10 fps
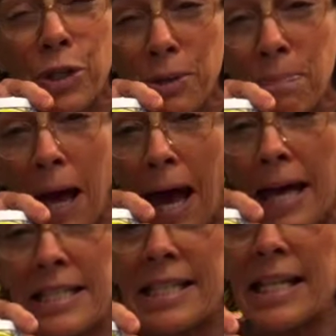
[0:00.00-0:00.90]
bed,
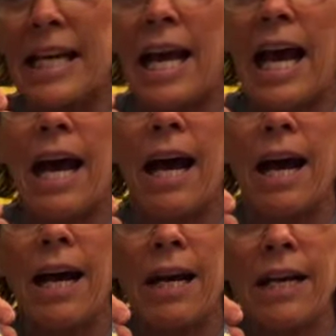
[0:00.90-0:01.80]

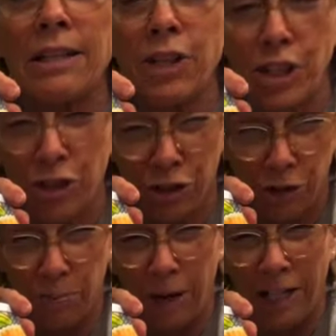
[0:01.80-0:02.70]
look at your
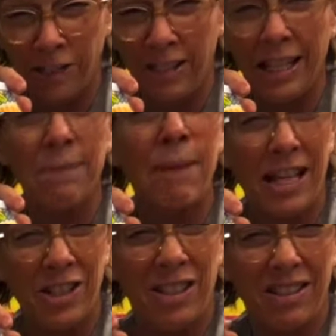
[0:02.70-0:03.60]
toothbrush and
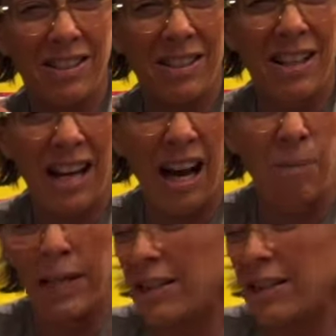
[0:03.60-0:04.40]
imagine how big